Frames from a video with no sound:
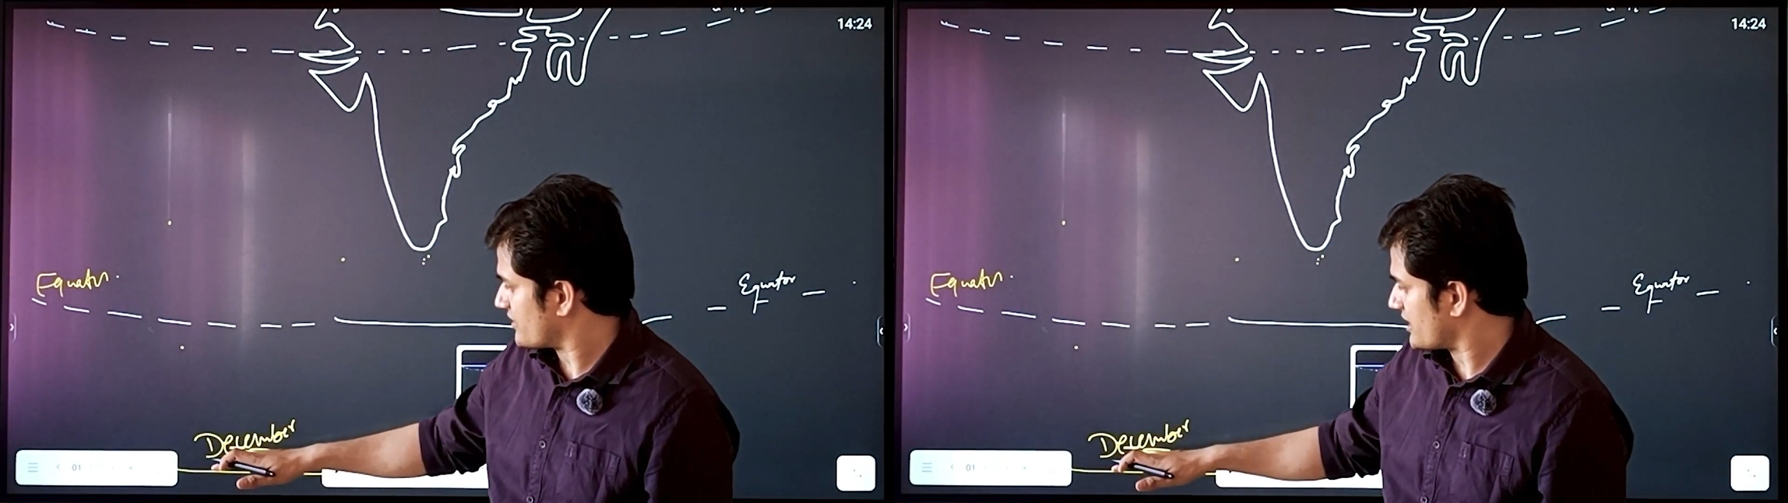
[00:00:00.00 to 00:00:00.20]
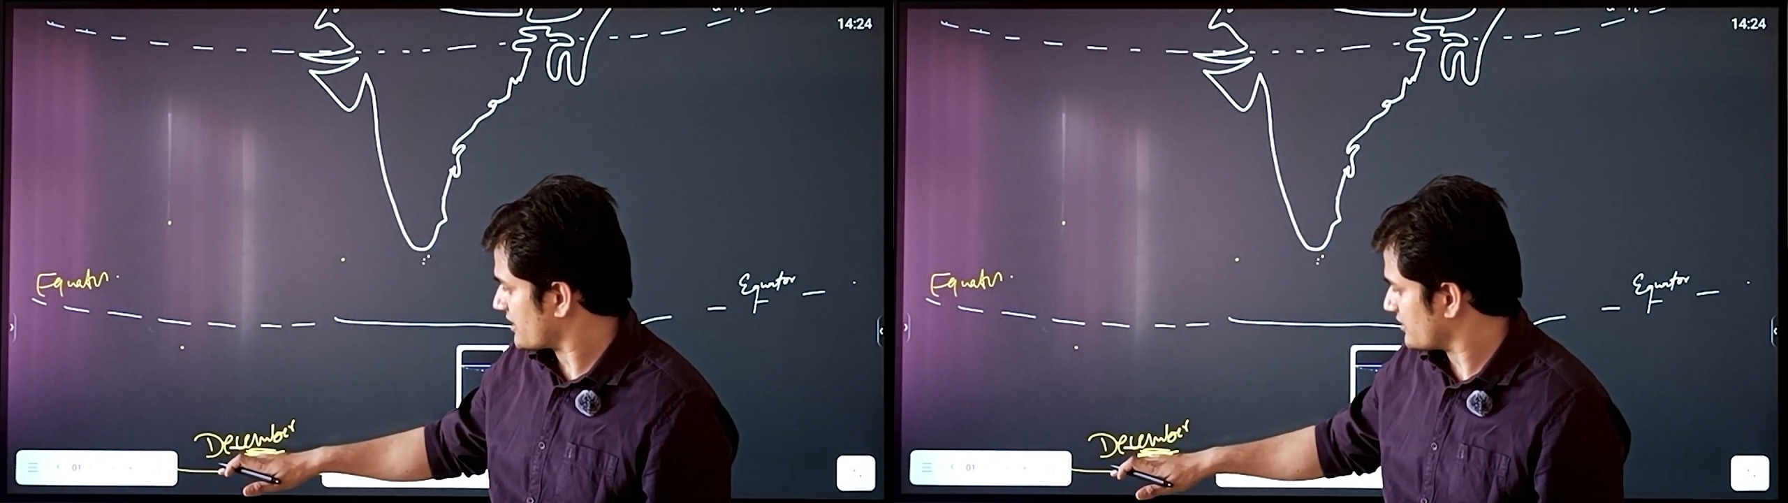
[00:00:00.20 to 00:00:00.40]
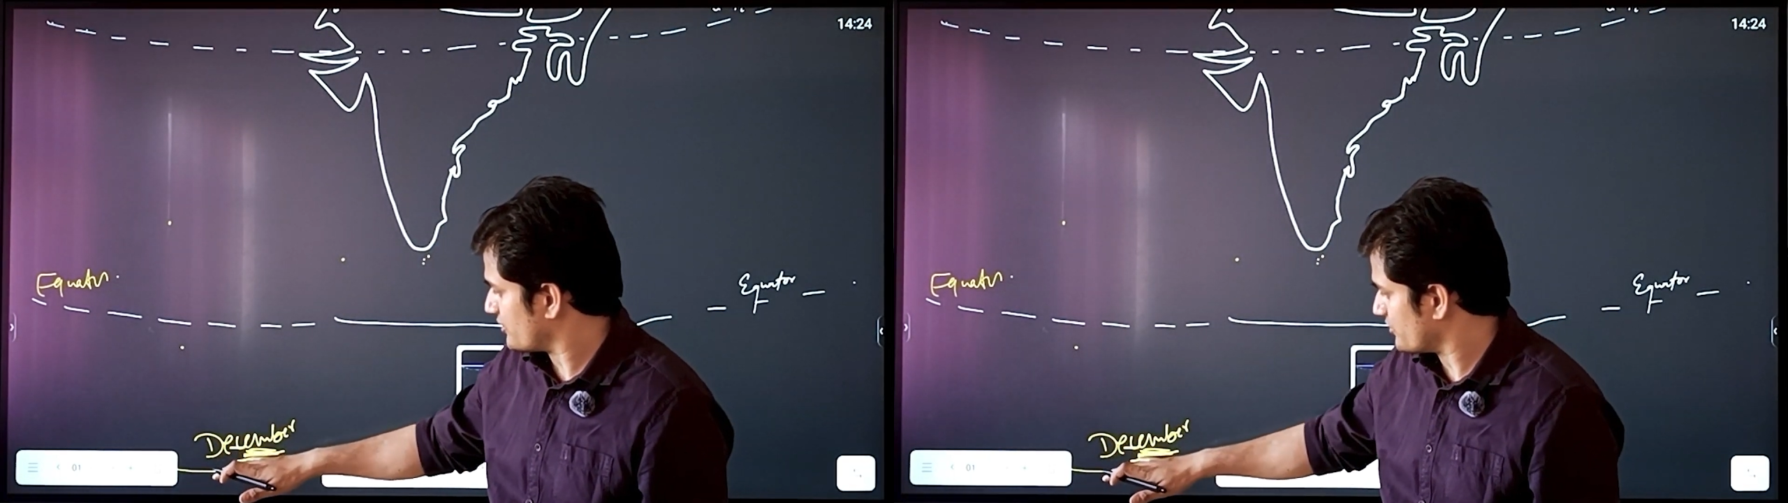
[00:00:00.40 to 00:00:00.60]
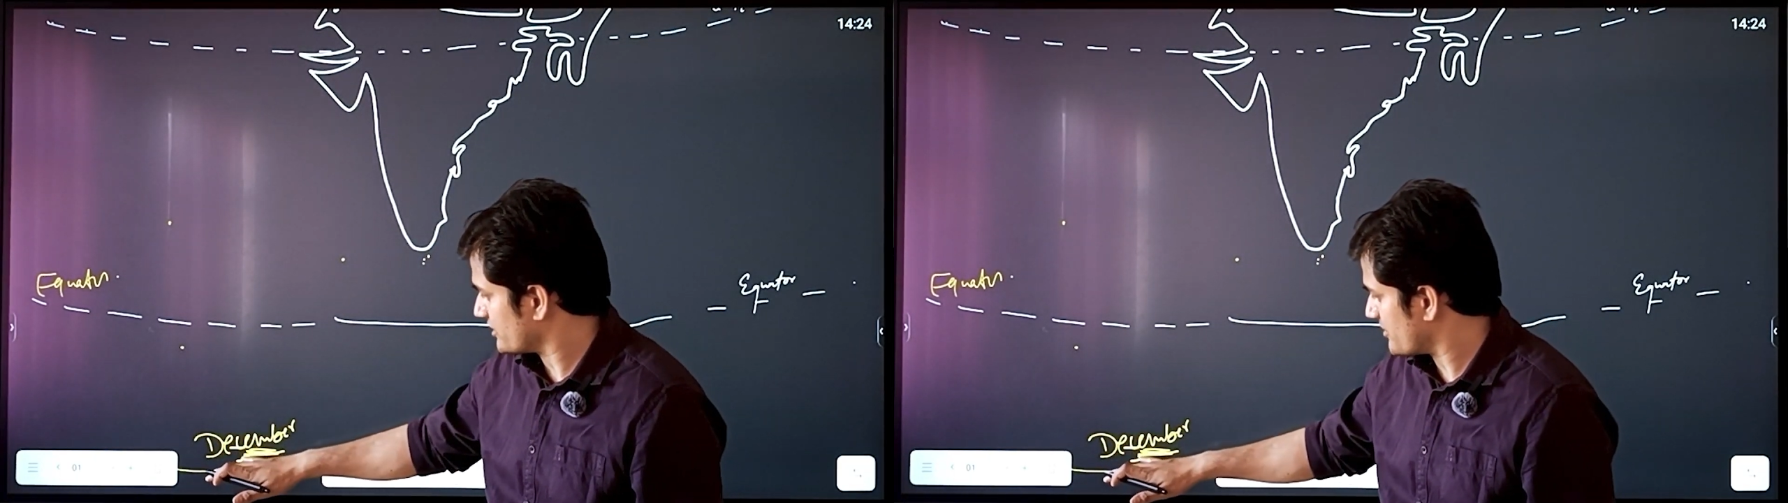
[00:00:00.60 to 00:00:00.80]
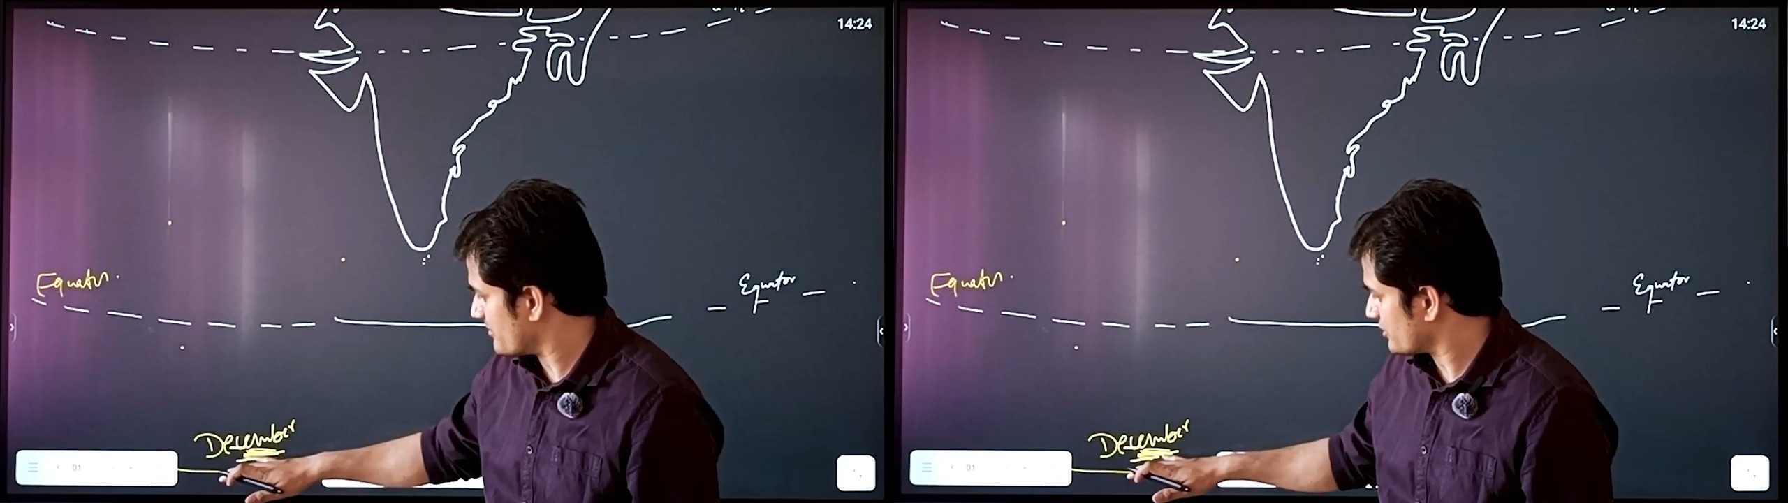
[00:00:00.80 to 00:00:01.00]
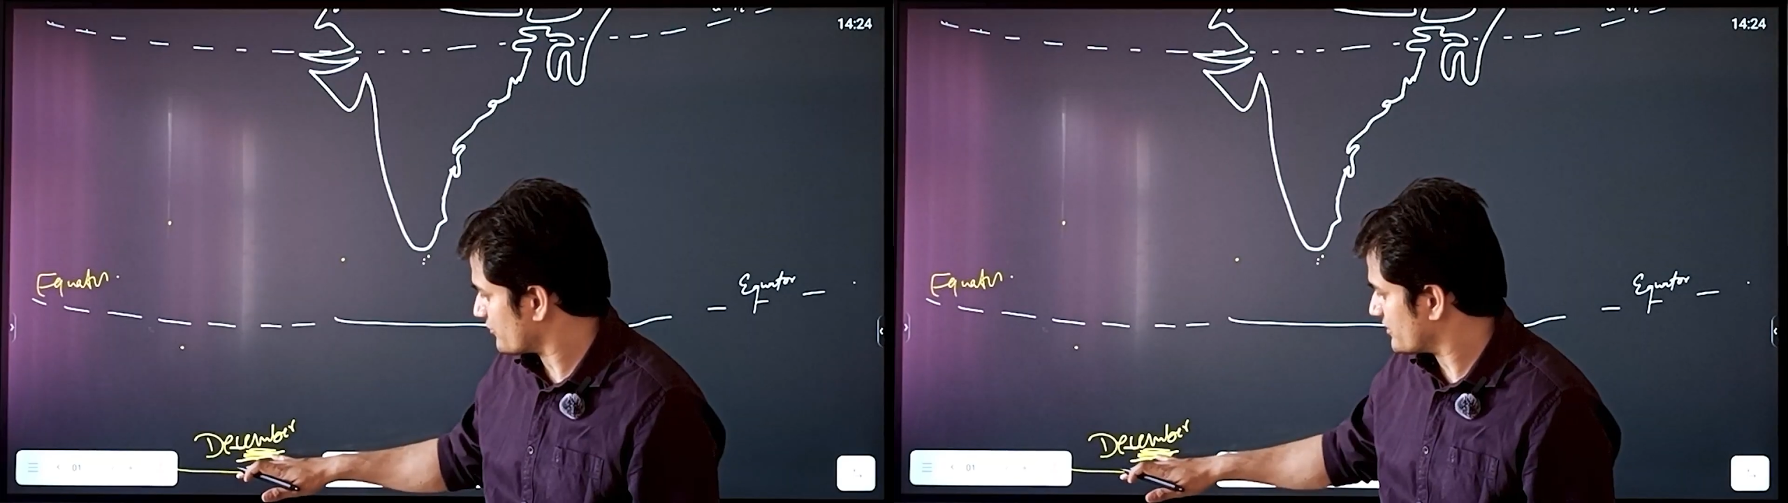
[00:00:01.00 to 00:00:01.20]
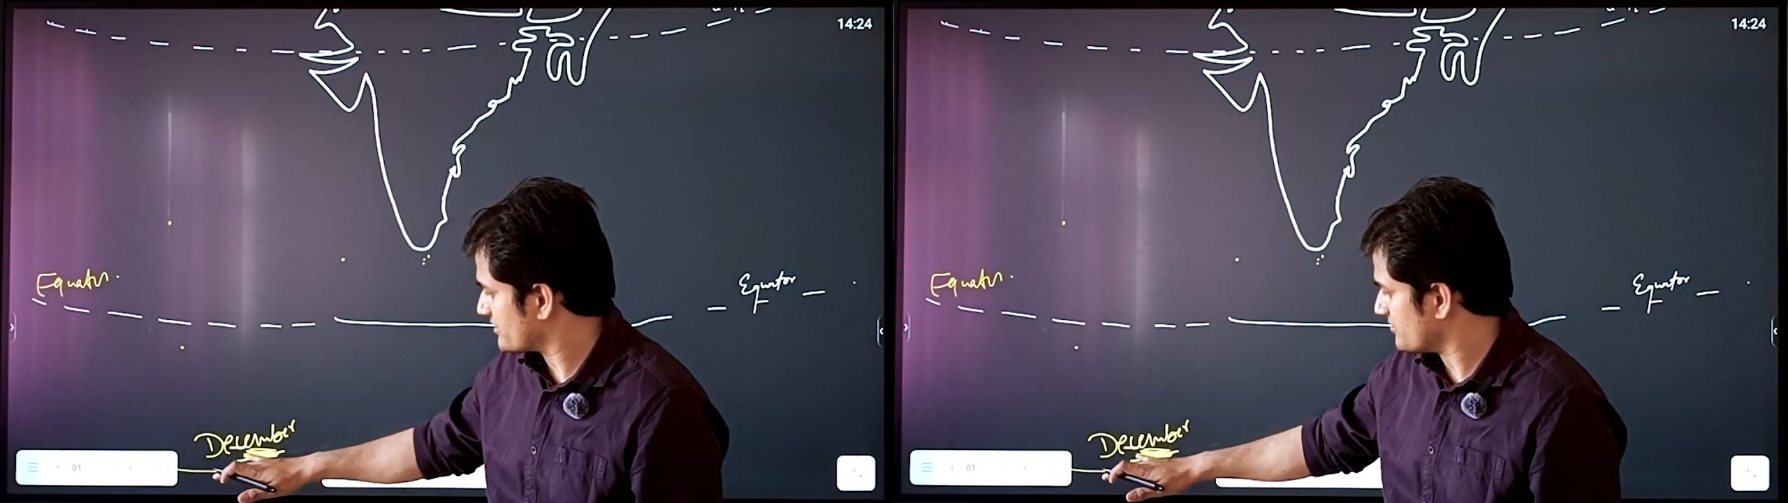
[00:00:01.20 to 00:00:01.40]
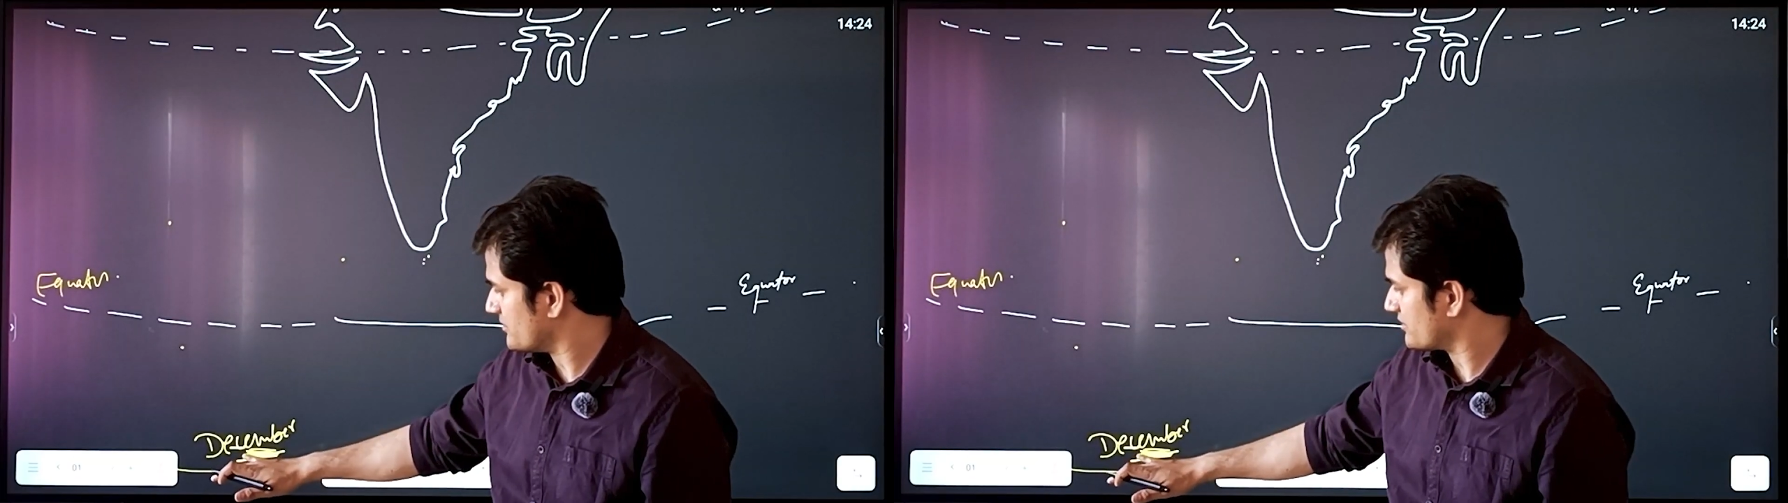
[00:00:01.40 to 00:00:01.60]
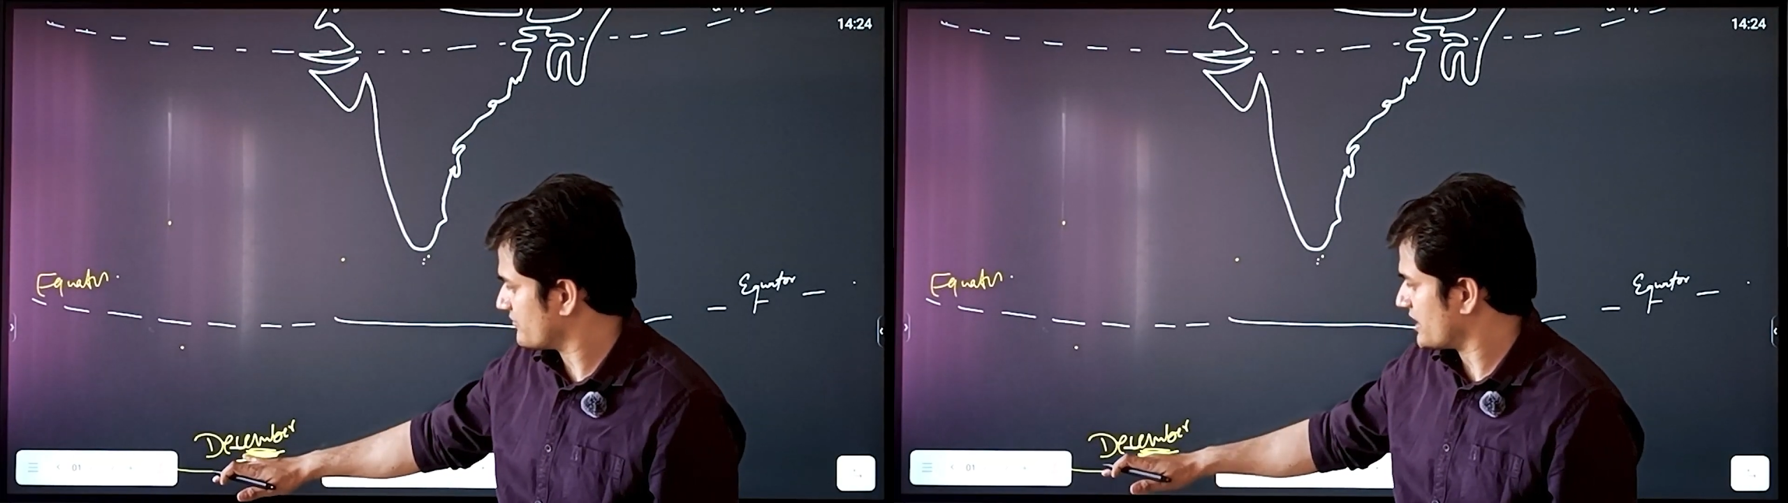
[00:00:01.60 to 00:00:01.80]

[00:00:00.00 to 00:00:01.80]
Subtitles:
like during the month of December,